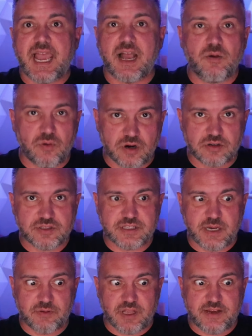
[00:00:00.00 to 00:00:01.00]
hours
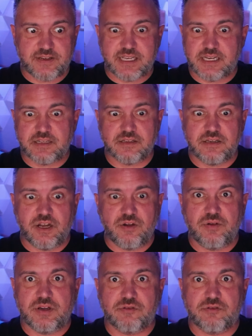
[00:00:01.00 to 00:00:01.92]
they were like getting, you know,